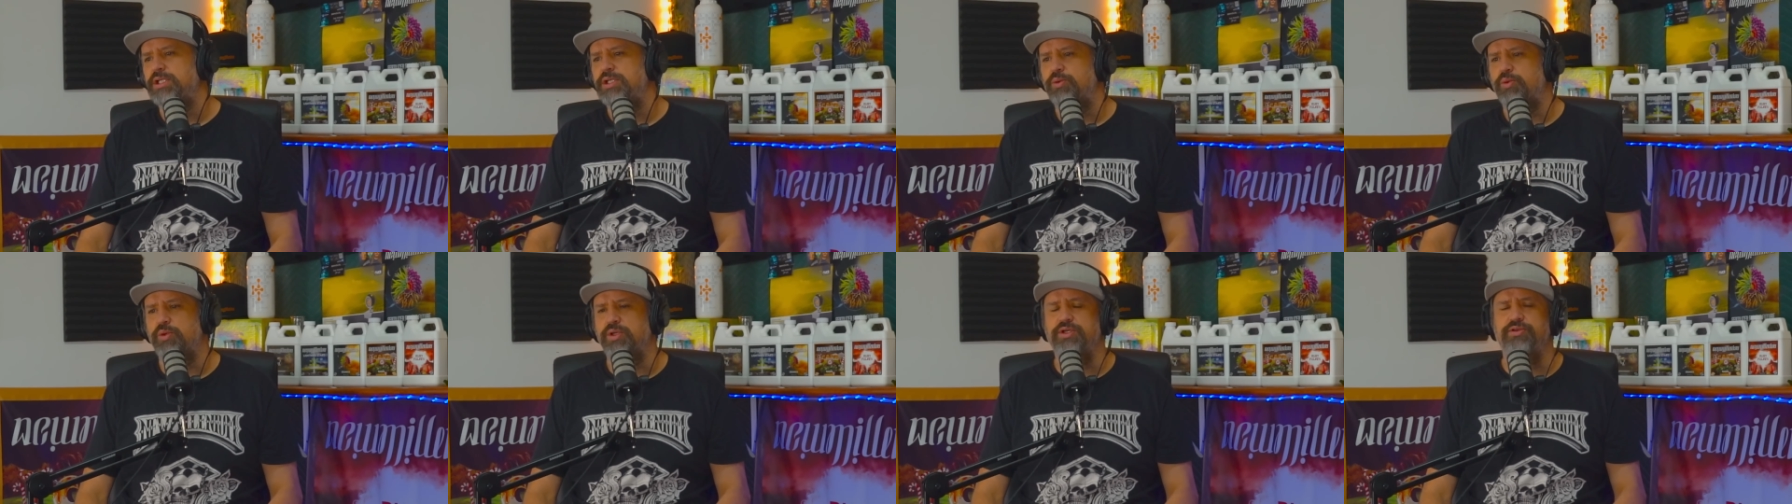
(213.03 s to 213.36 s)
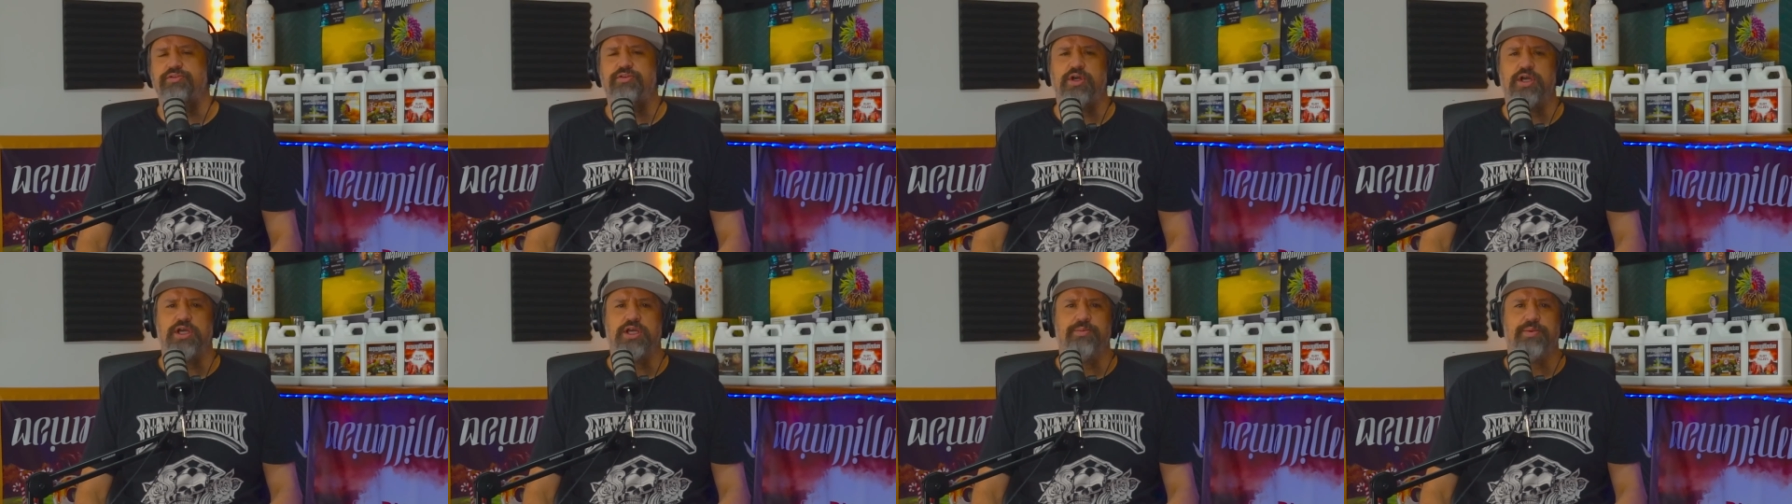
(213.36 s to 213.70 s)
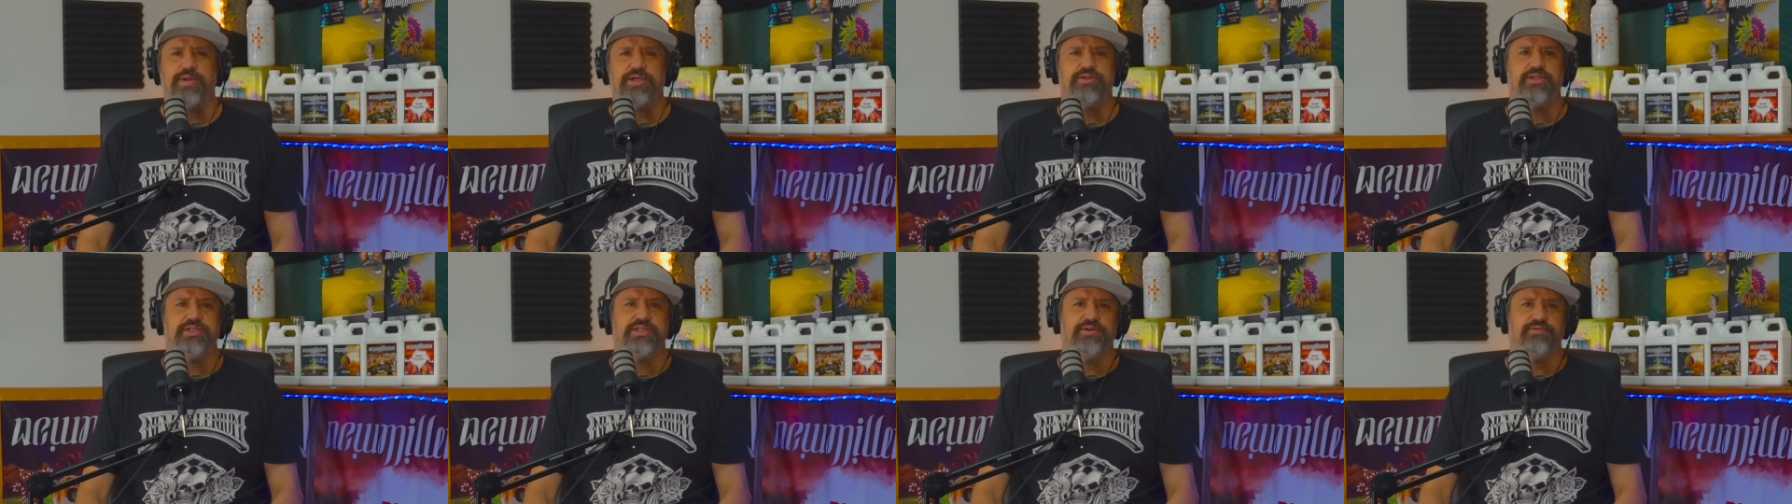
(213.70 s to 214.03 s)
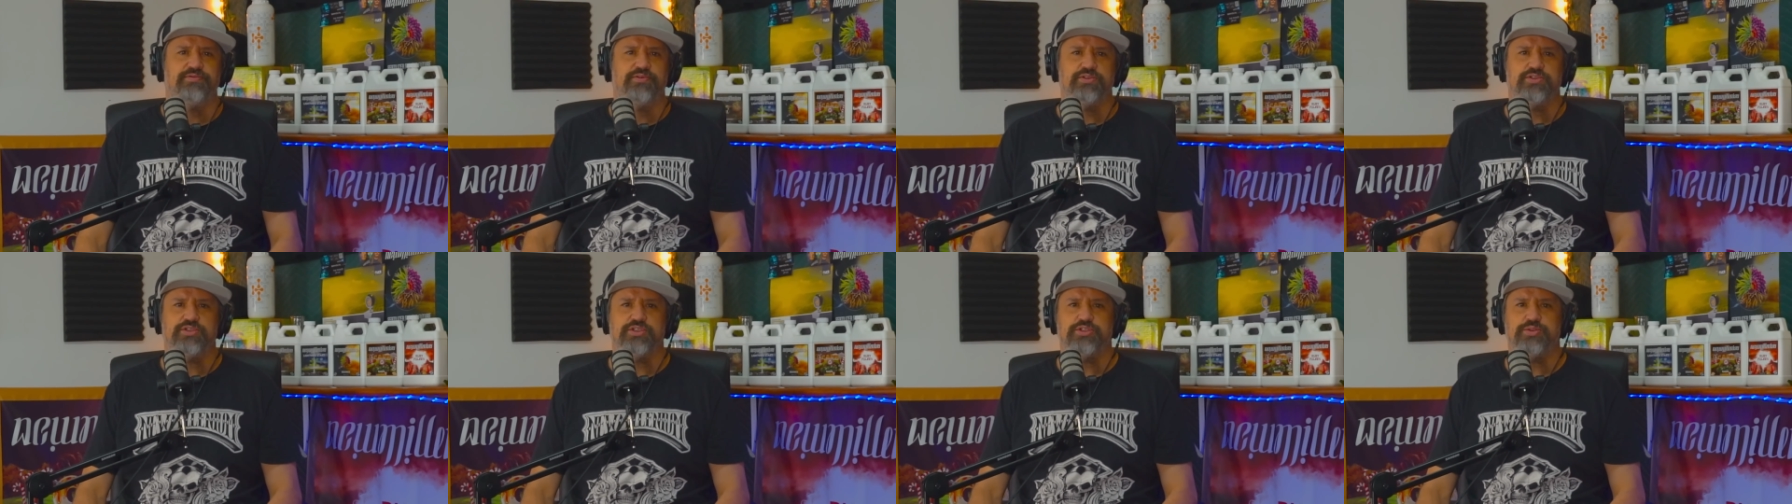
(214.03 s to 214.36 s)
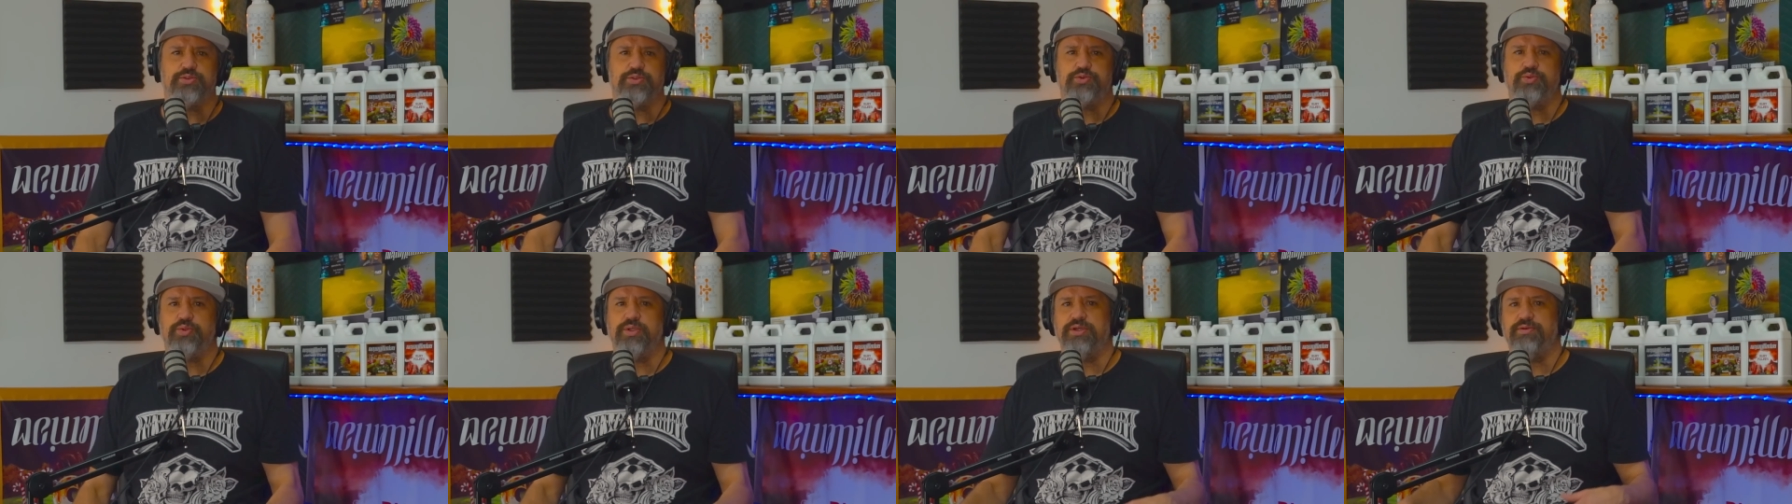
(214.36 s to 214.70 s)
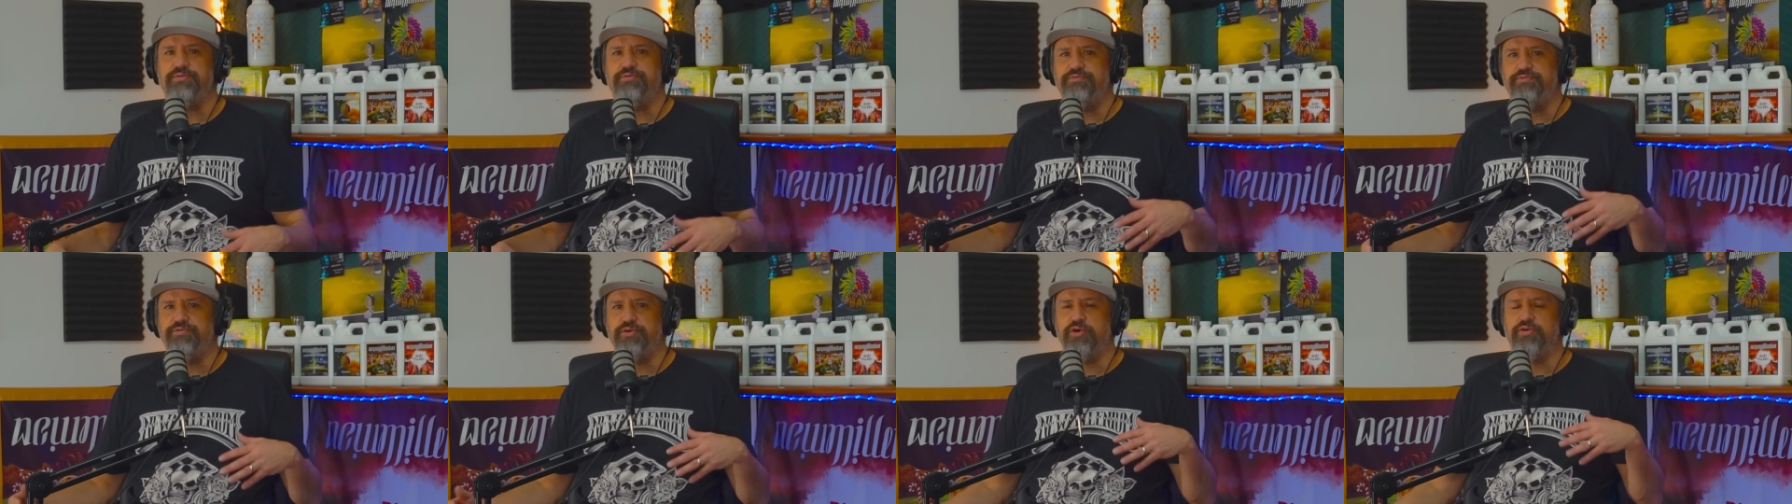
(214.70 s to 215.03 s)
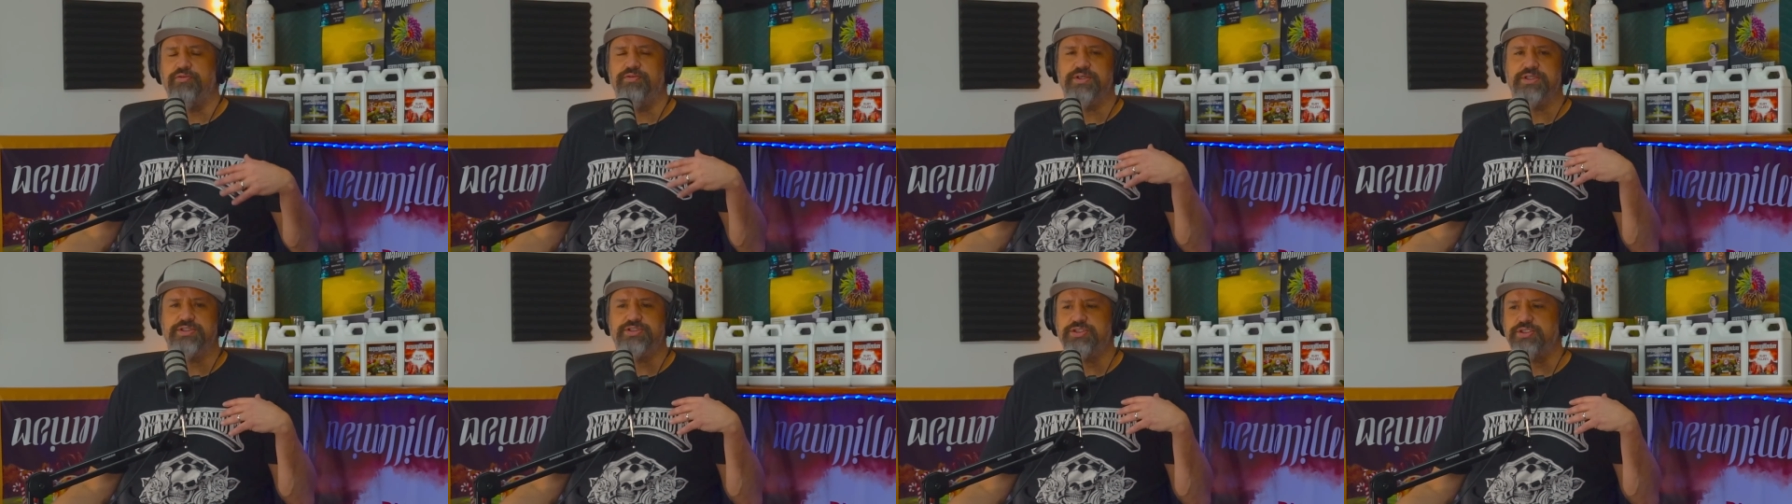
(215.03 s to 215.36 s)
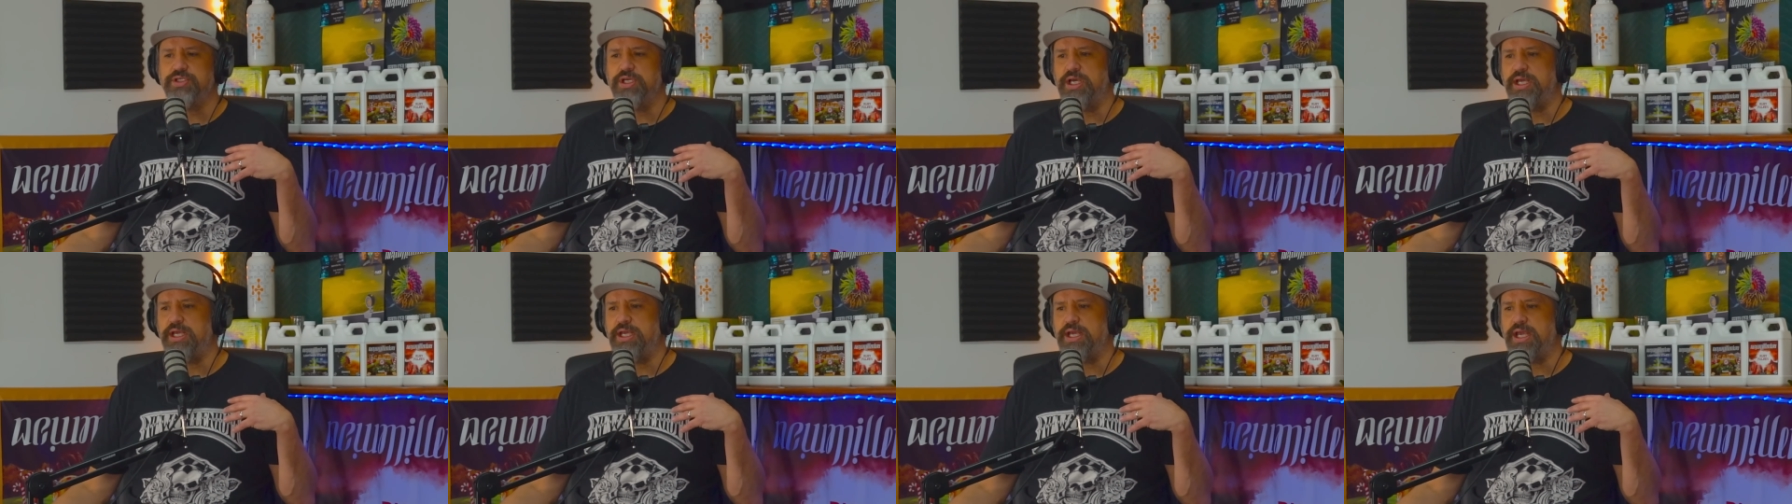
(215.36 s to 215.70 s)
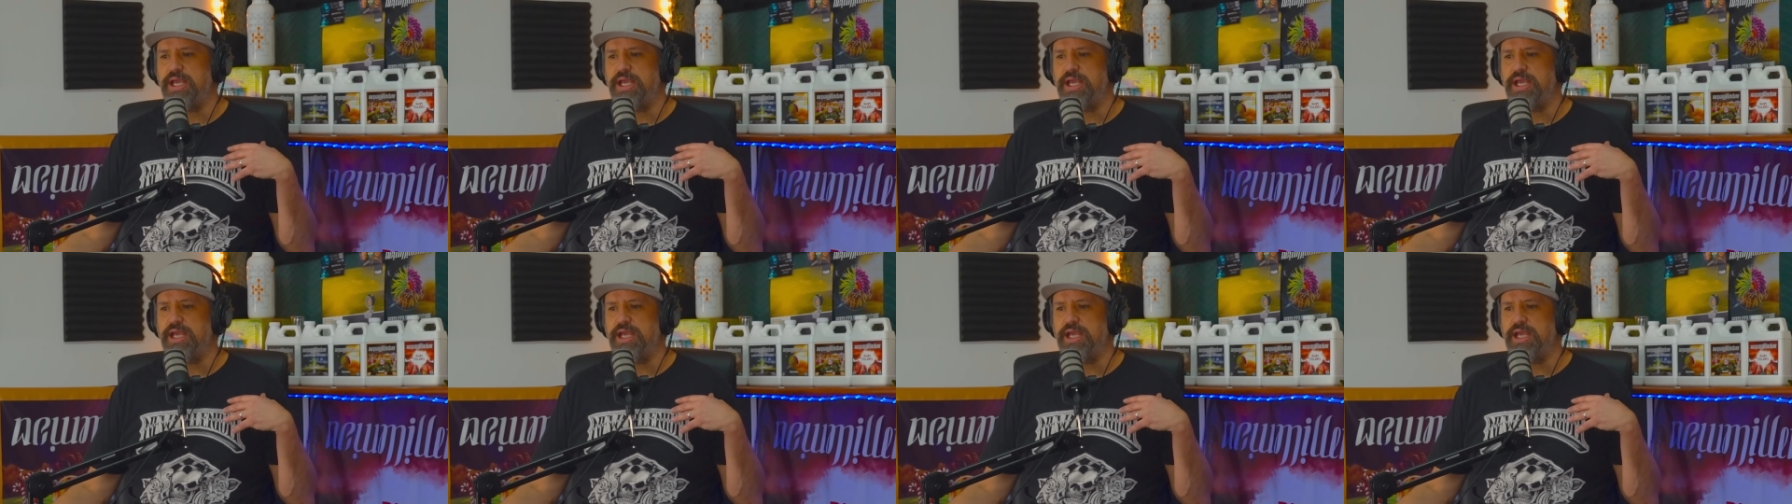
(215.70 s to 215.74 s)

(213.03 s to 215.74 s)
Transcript: We're going to talk about the differences between fulvics and